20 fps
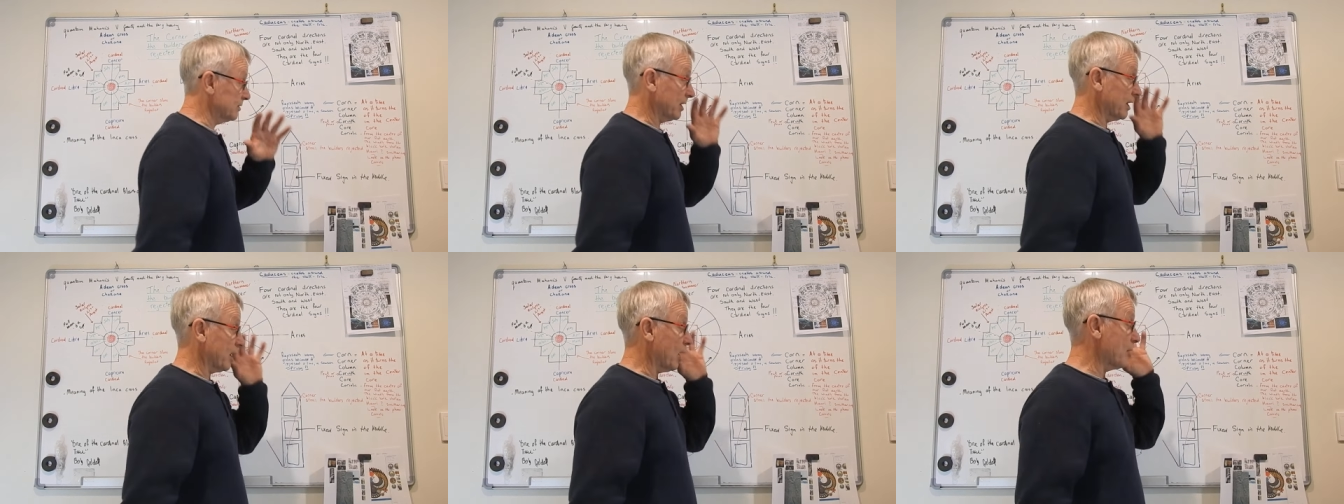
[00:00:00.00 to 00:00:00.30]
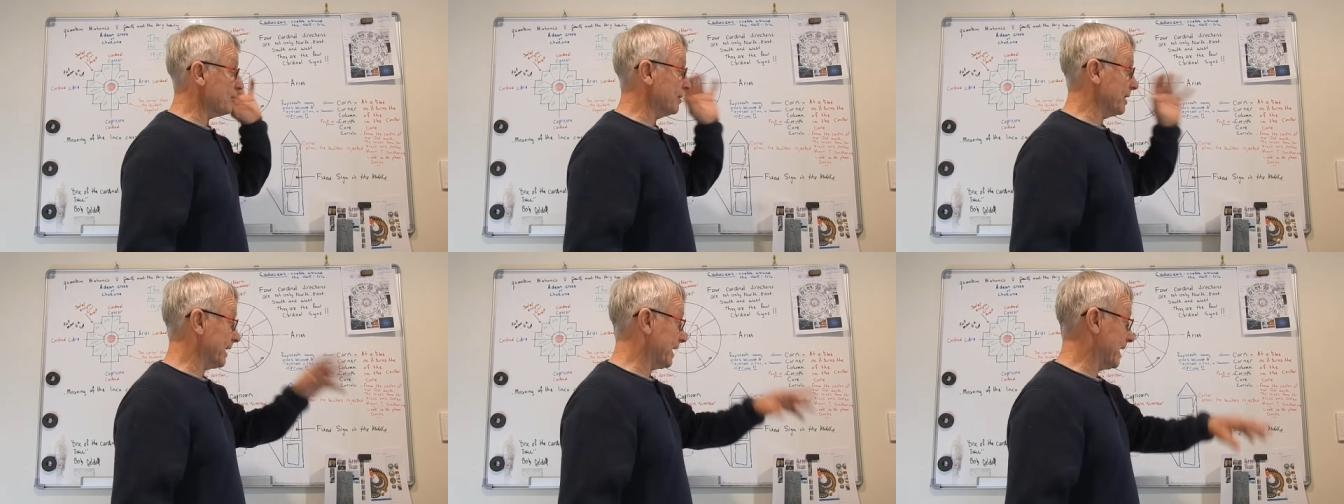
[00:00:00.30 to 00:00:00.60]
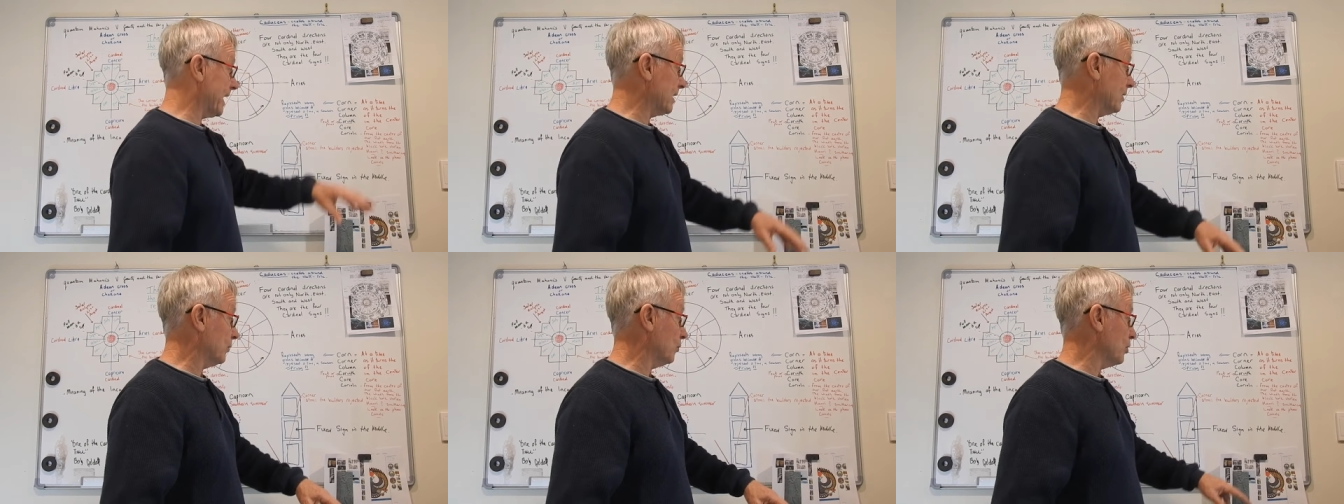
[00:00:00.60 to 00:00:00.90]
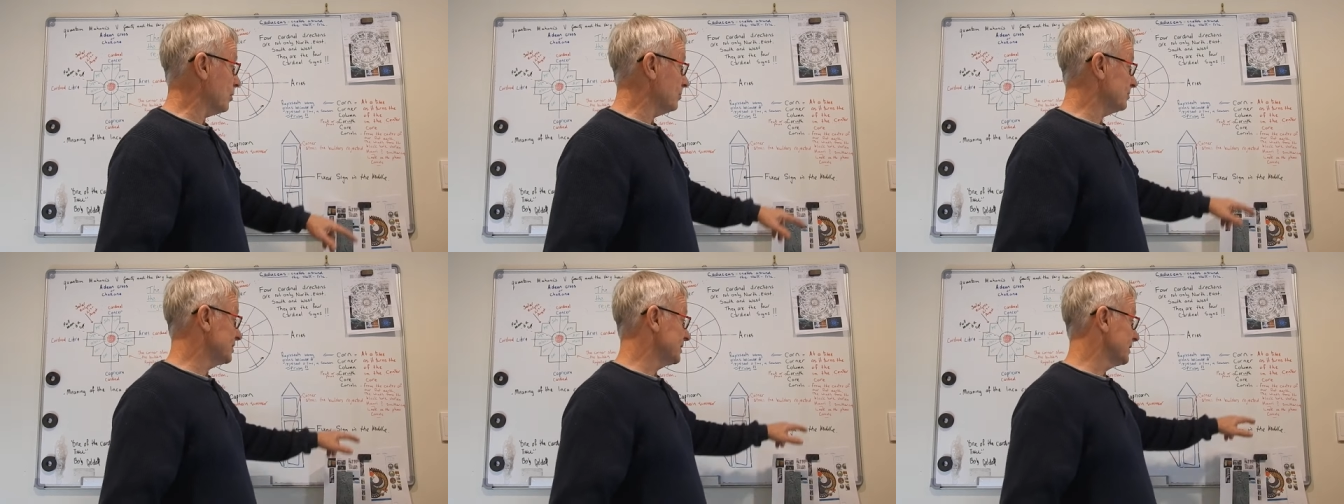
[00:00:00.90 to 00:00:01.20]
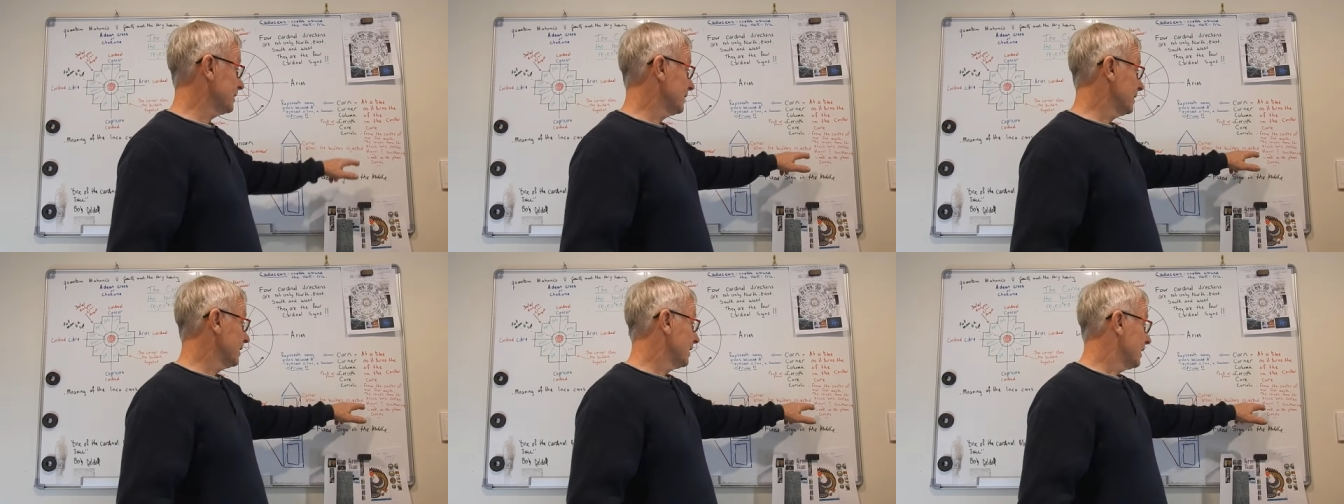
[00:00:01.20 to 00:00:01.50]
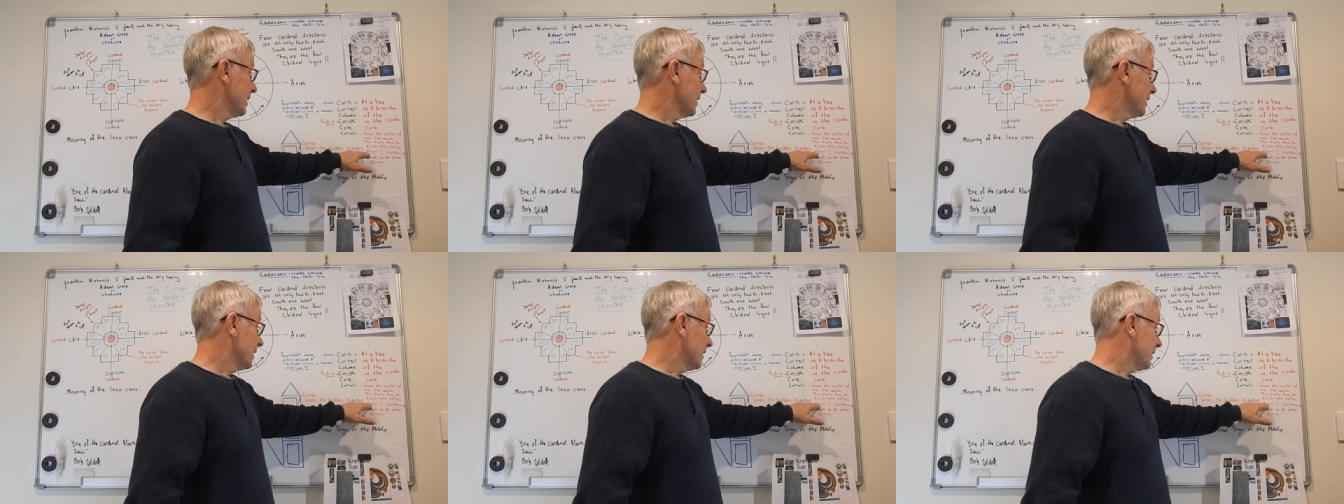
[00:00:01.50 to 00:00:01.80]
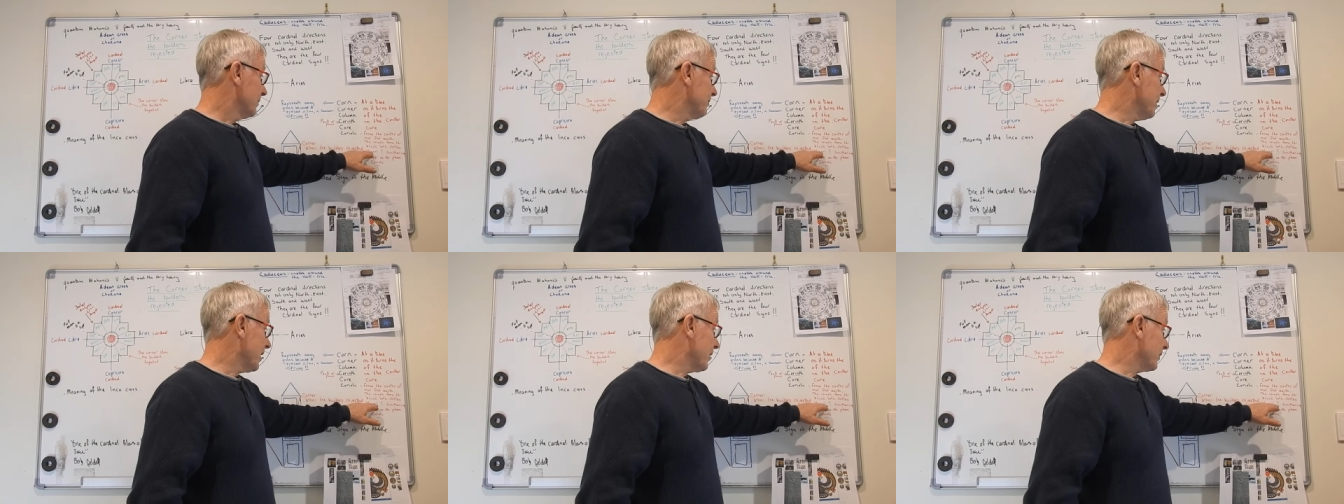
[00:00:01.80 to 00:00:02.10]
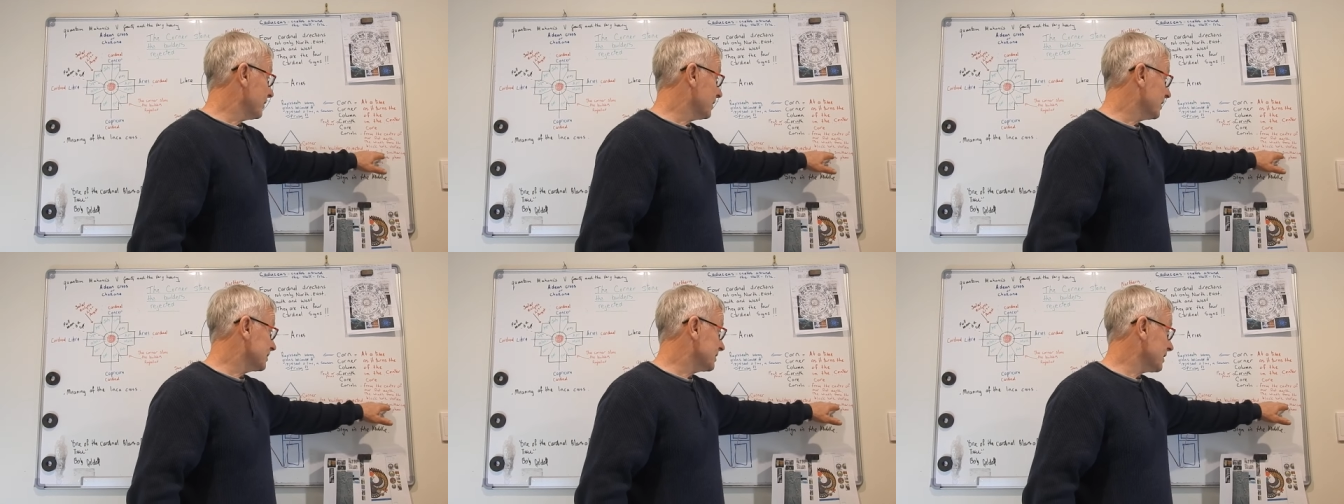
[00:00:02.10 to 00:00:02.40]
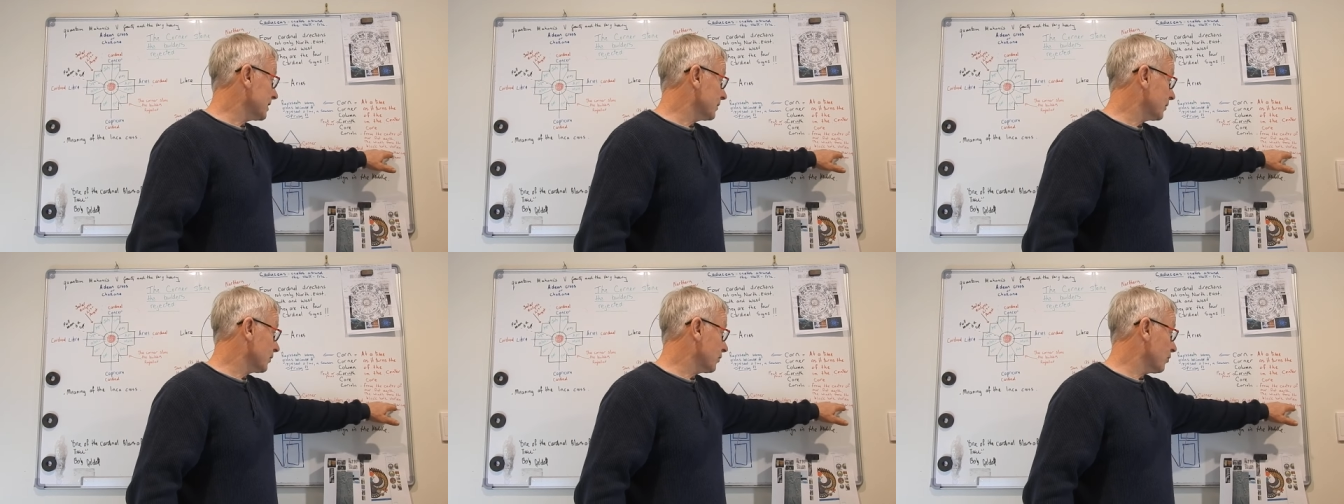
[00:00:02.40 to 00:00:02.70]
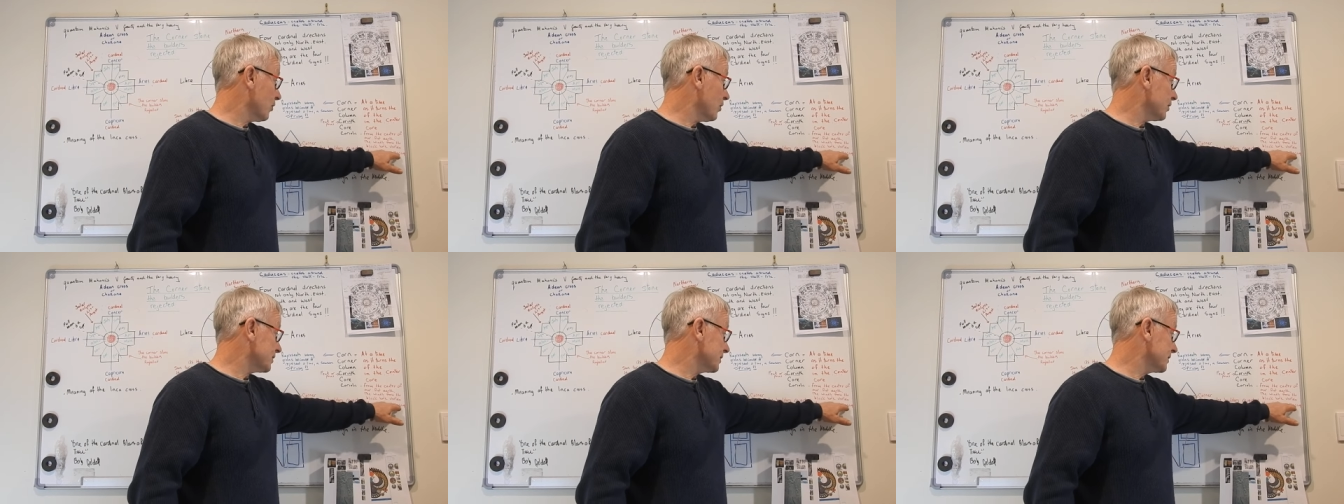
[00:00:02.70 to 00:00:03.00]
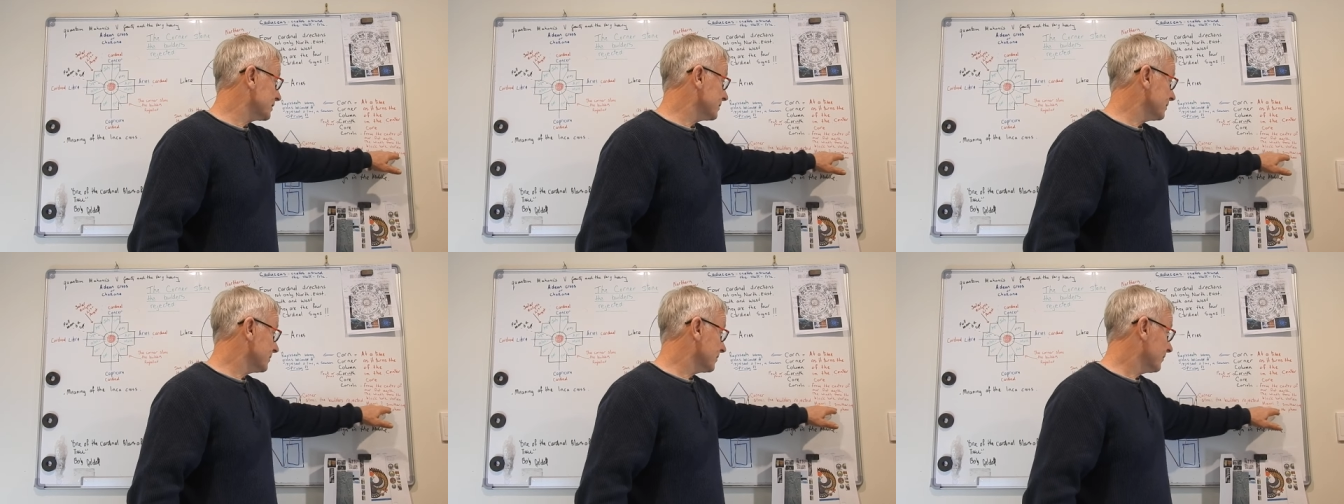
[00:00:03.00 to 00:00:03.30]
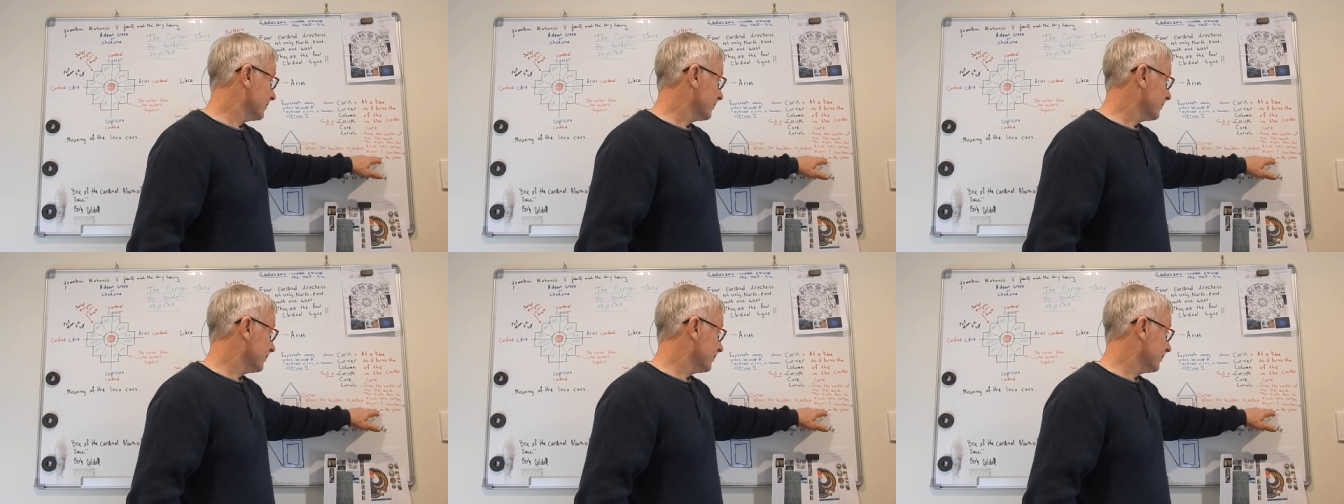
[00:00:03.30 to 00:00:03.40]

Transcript: like opening a can of worms. Maori, the Southern Cross.